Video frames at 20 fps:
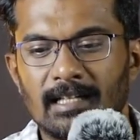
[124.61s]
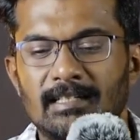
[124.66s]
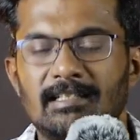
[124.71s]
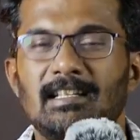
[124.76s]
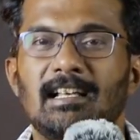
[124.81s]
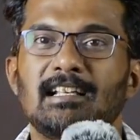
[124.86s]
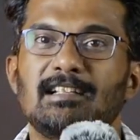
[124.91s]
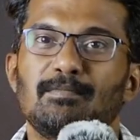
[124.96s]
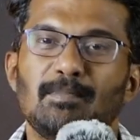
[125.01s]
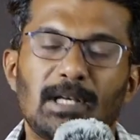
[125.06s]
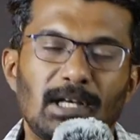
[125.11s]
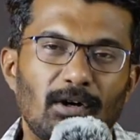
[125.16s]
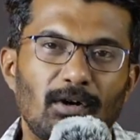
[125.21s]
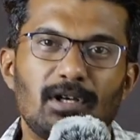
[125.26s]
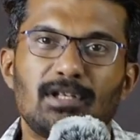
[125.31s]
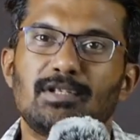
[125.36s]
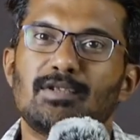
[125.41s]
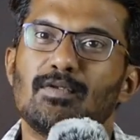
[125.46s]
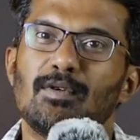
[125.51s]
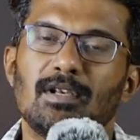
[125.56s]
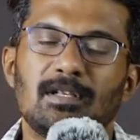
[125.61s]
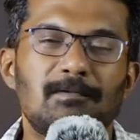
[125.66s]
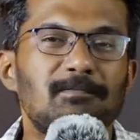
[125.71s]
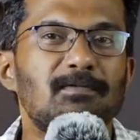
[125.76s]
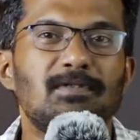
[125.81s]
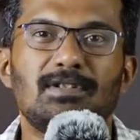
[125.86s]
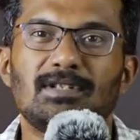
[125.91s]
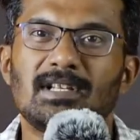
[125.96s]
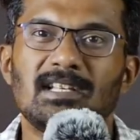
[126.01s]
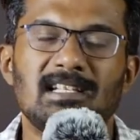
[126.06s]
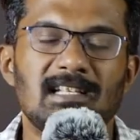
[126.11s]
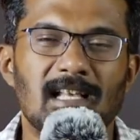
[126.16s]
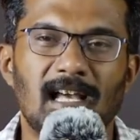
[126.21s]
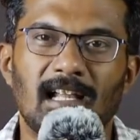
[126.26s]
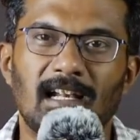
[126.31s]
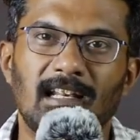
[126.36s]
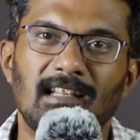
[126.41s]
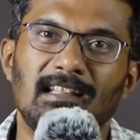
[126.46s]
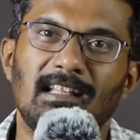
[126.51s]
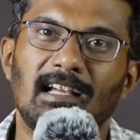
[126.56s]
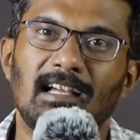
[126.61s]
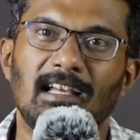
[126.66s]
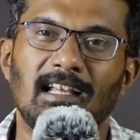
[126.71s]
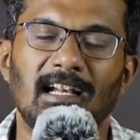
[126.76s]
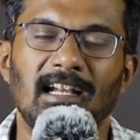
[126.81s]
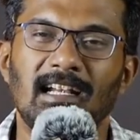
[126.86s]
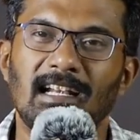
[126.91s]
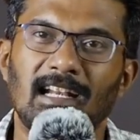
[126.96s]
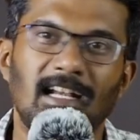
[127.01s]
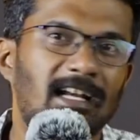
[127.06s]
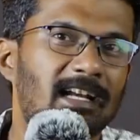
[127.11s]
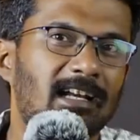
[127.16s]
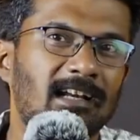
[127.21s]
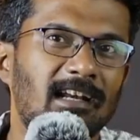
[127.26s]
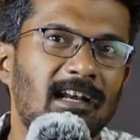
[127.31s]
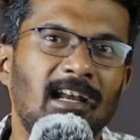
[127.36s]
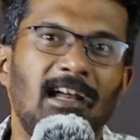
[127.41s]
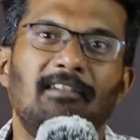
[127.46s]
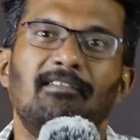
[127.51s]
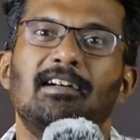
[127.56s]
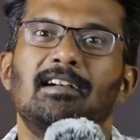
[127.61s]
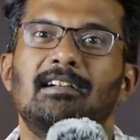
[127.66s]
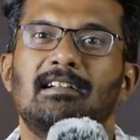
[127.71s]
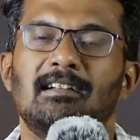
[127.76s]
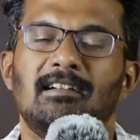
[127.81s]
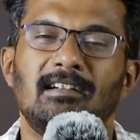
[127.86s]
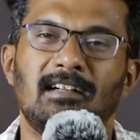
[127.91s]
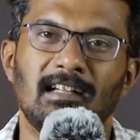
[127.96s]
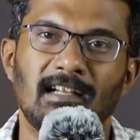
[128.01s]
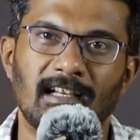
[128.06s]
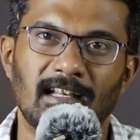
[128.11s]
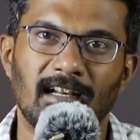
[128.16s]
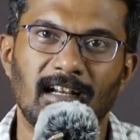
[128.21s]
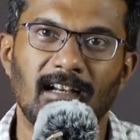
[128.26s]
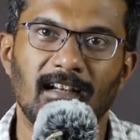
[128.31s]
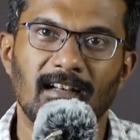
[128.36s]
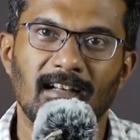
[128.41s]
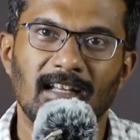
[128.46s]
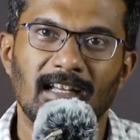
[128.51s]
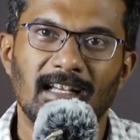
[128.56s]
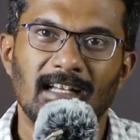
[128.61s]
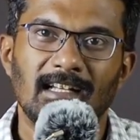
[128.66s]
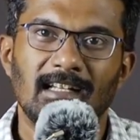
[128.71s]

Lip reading: Just because US futures are in the green, it never turned green.